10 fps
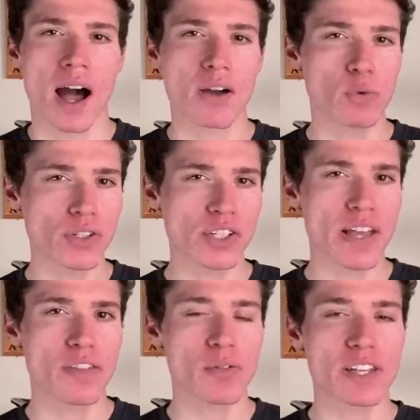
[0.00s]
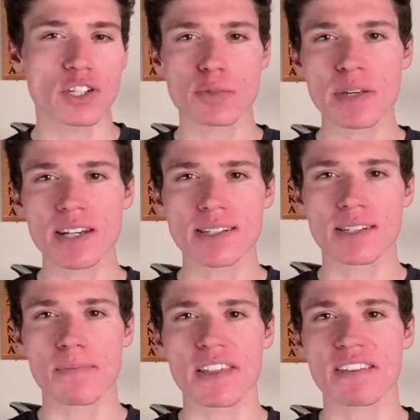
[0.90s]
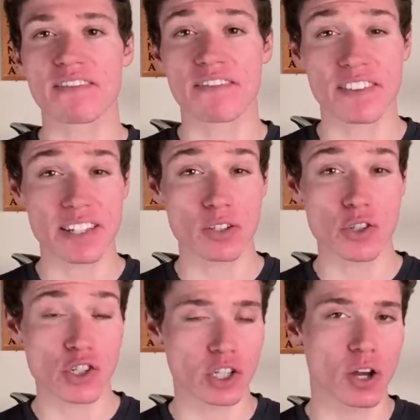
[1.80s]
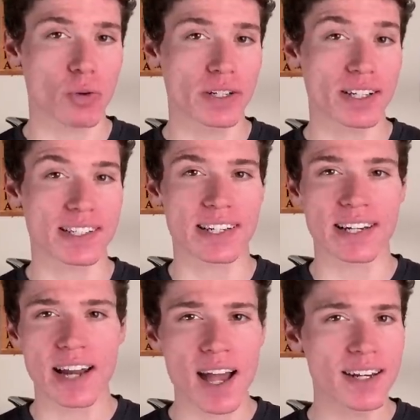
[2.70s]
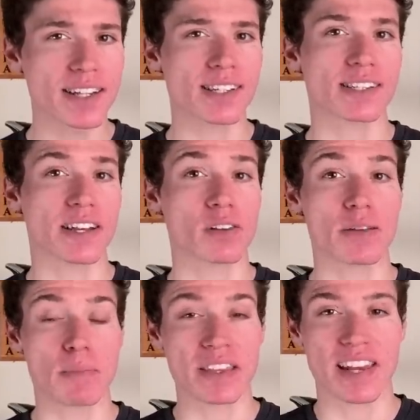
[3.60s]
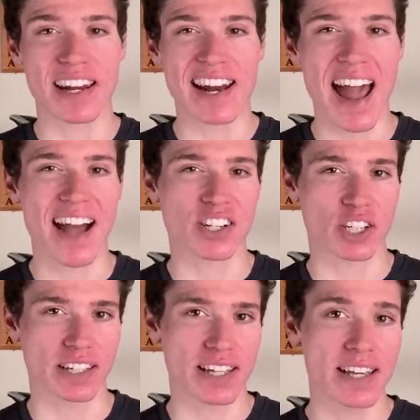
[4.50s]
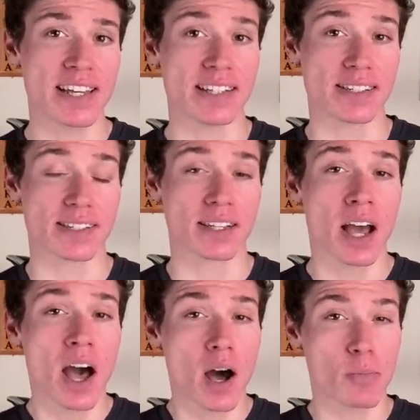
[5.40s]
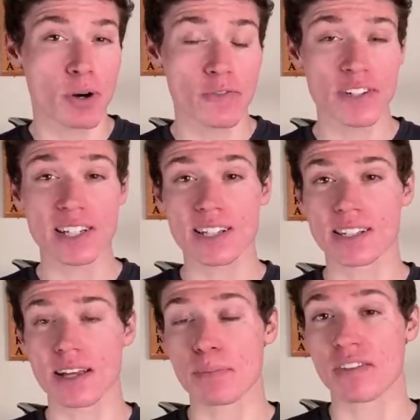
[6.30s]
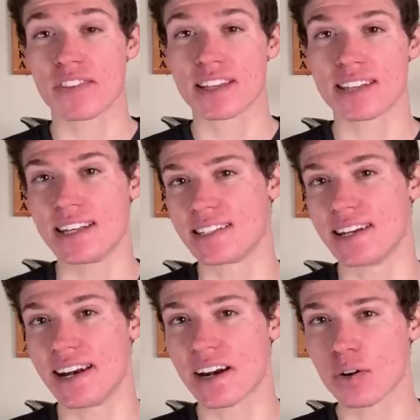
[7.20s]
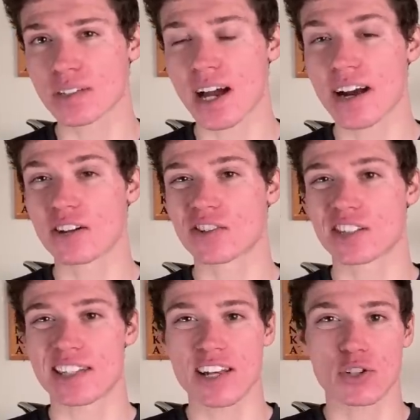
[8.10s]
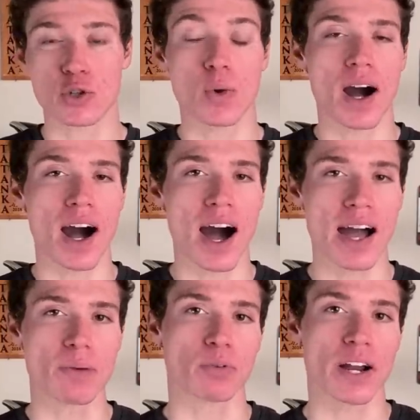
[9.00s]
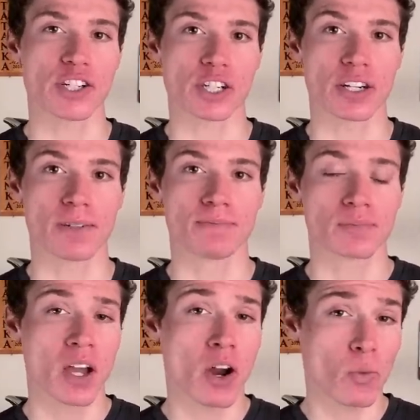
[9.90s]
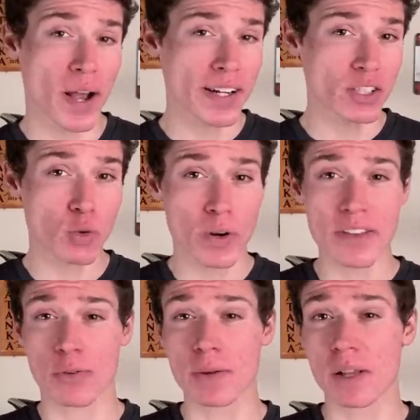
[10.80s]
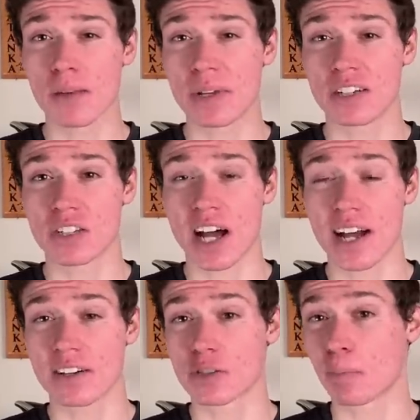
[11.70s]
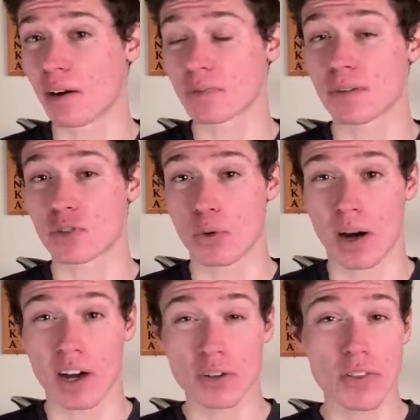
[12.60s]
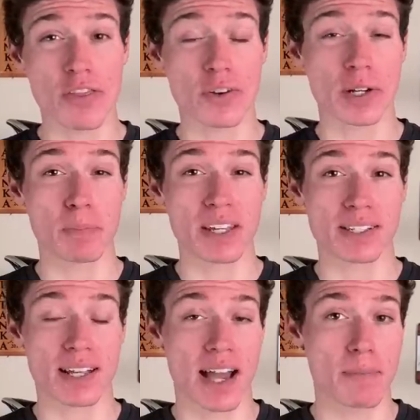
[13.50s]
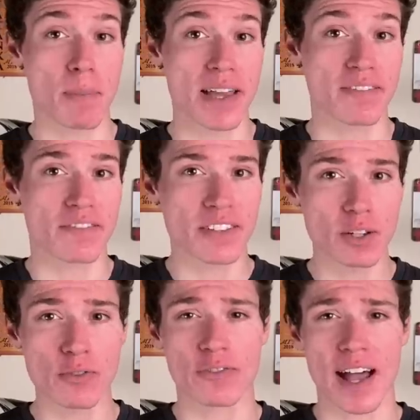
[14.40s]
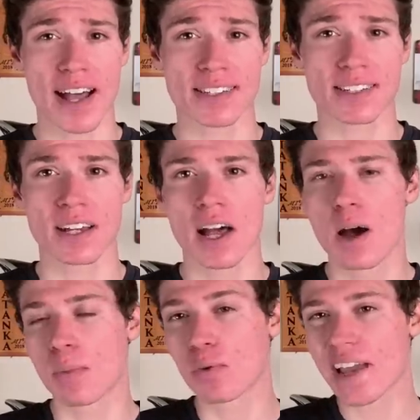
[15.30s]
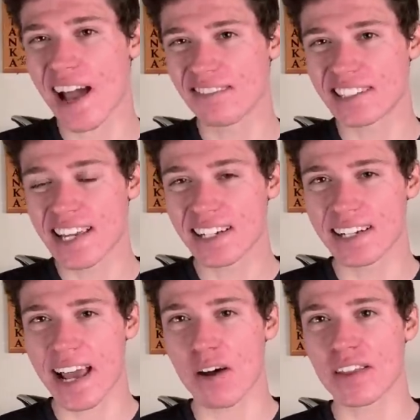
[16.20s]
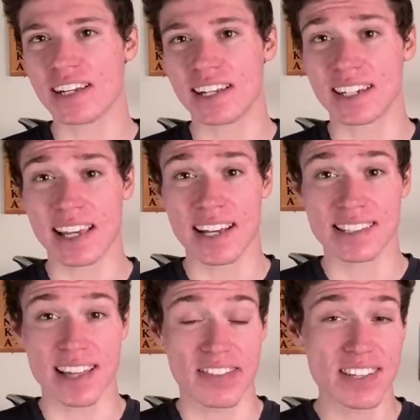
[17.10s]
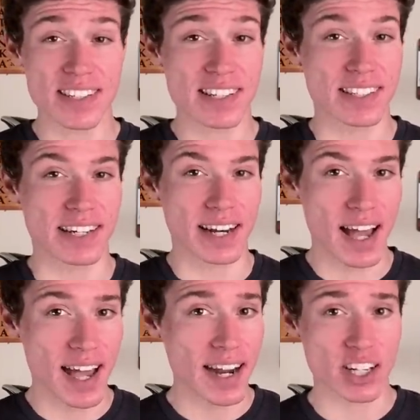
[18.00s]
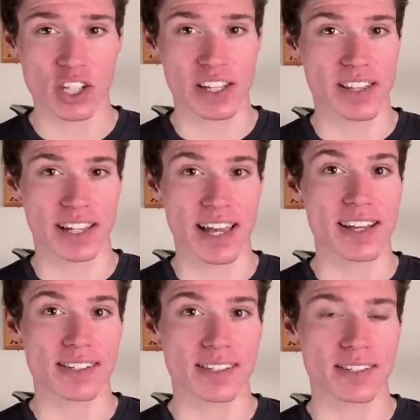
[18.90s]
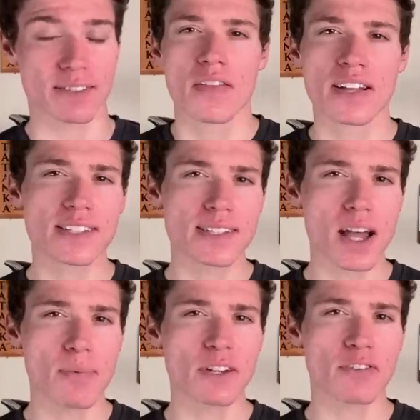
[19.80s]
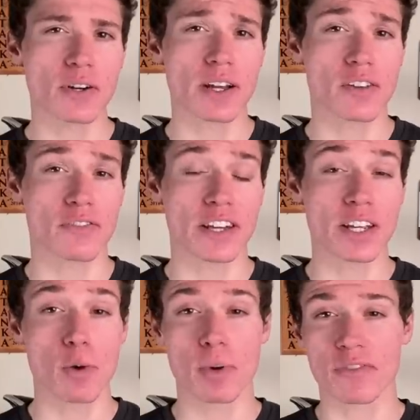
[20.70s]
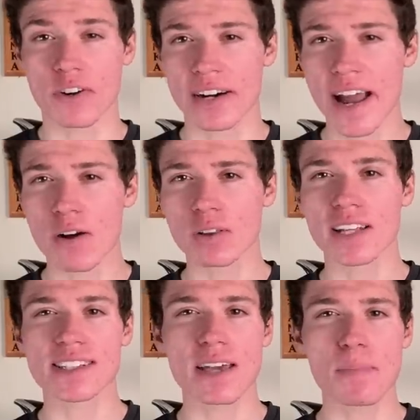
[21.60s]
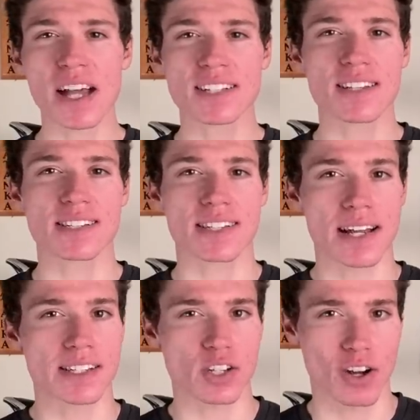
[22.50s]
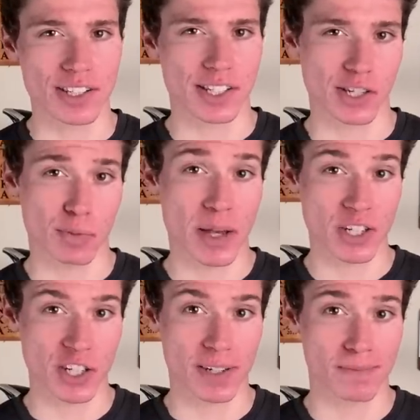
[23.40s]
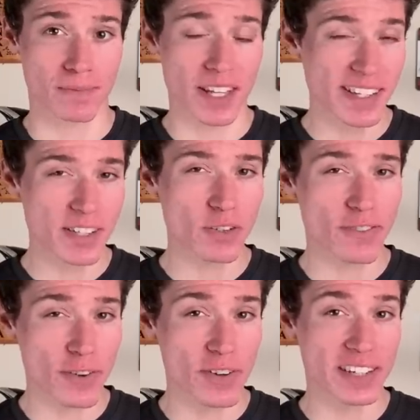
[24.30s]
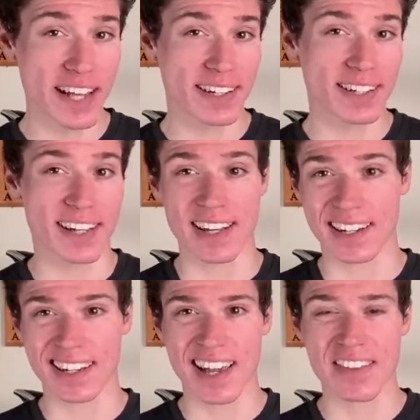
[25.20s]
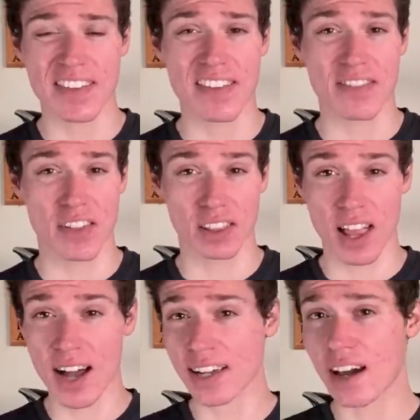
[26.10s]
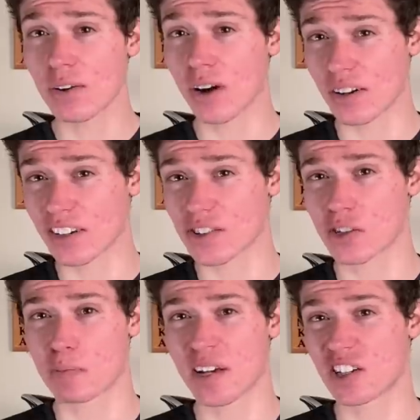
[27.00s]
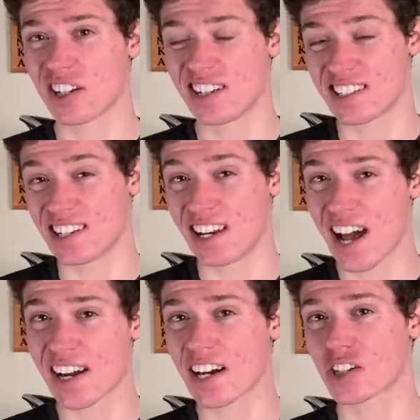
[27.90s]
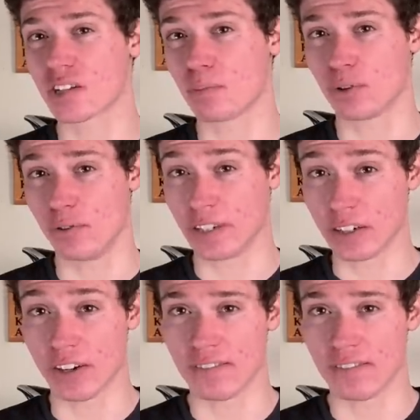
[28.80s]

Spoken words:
I will say though that just because something feels slower does not necessarily mean that it actually is. A perfect example of this is narrow tires set to a high pressure. Riding 23mm tires pumped up to 130 psi may feel fast, but we have data now that indicates that this is not actually the case. That's a topic for another video, but for now, let's get back to the science on suspension. Is there further data to indicate that the lockout on your suspension is not actually improving your